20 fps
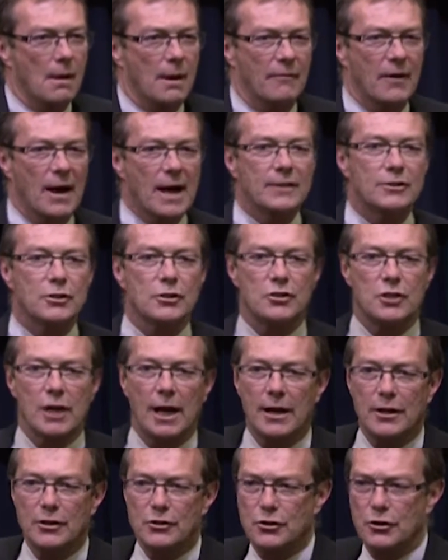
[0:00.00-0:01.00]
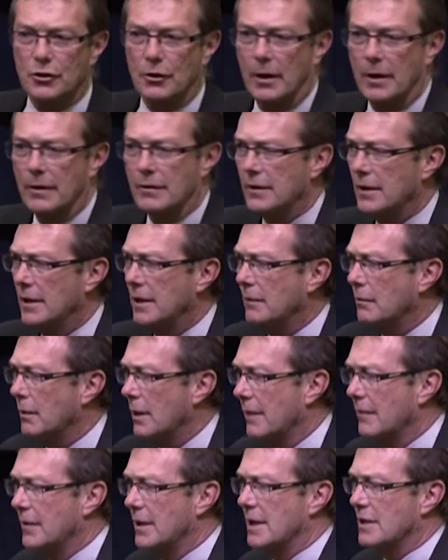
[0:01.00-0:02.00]
If I had to challenge you on the,
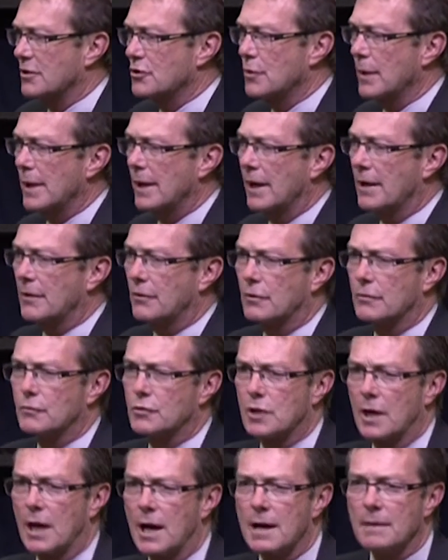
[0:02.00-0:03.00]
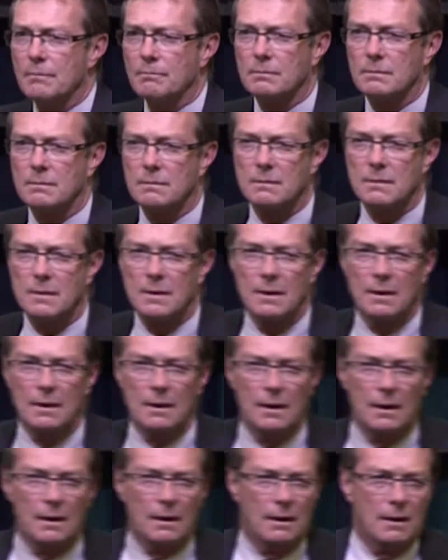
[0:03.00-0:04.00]
whatever it is, 28th of July,
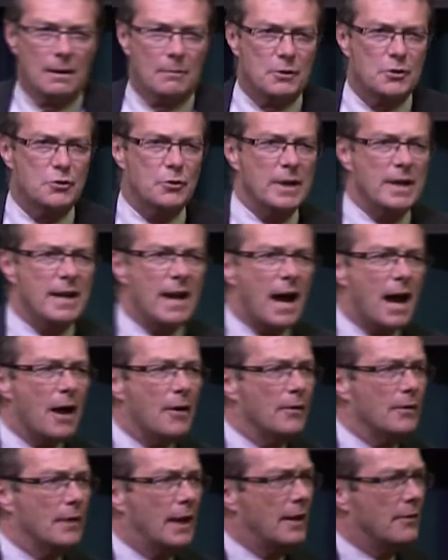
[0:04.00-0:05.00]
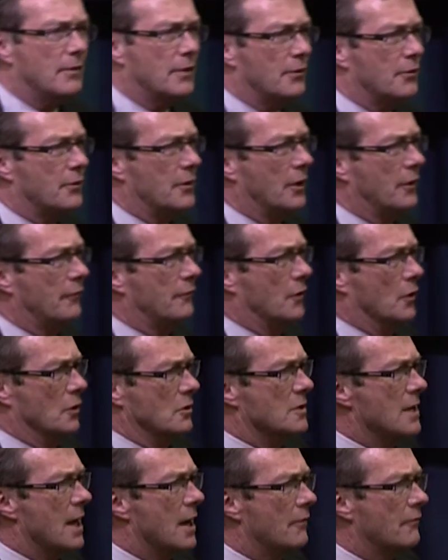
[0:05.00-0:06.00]
between now and the
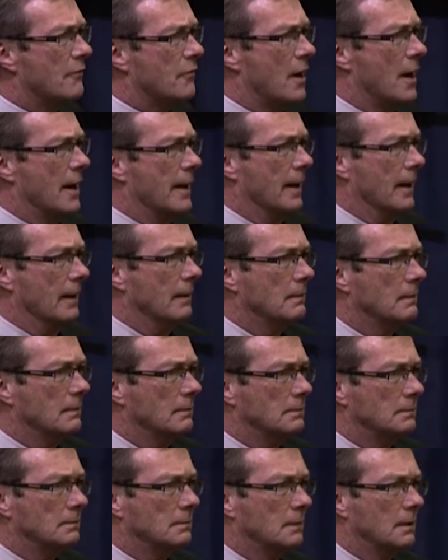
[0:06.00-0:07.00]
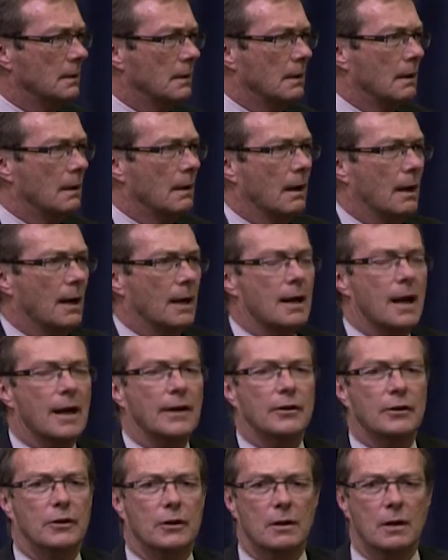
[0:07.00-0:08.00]
31st, now on Friday, I'd
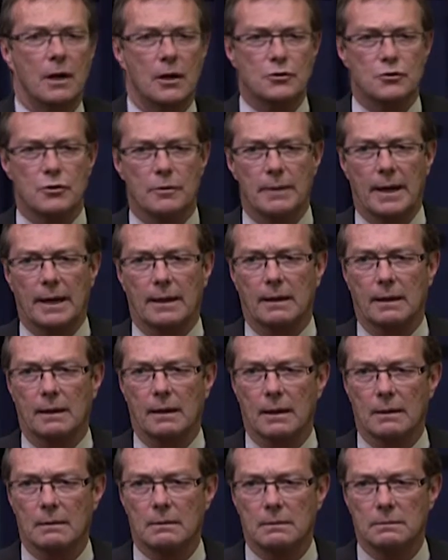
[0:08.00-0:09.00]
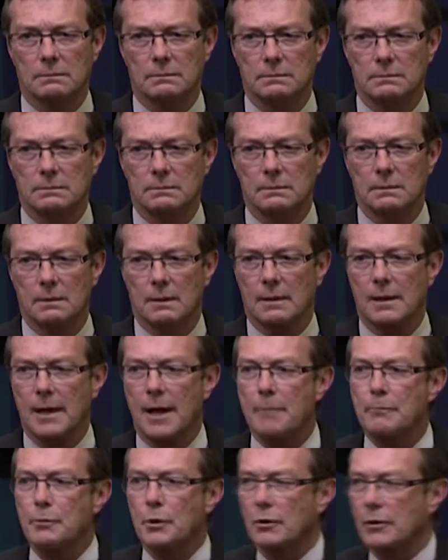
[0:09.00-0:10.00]
like you to close your bank account. Cut
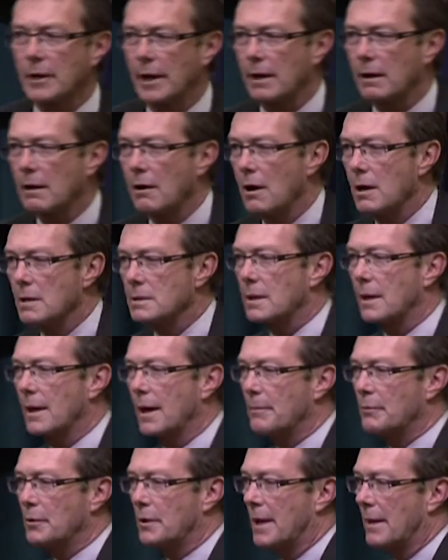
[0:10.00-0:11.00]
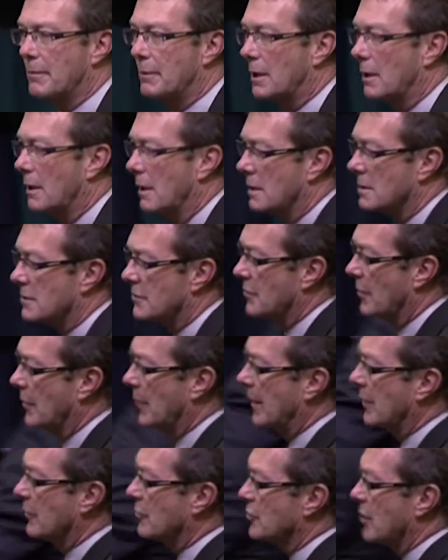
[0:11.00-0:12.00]
up your credit cards, cut up your debit cards, throw
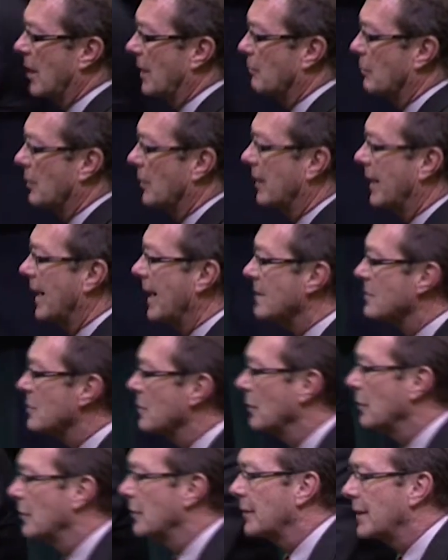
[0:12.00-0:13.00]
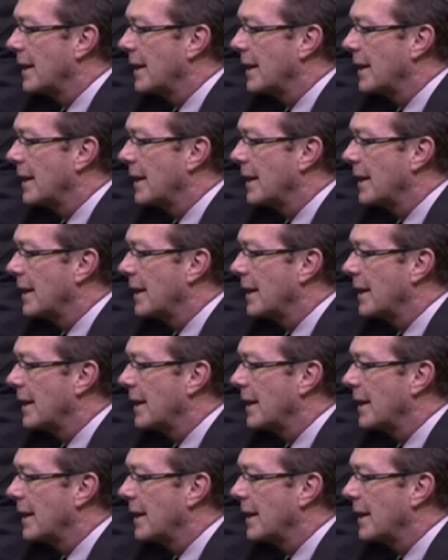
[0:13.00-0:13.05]
away your checkbook, cancel all your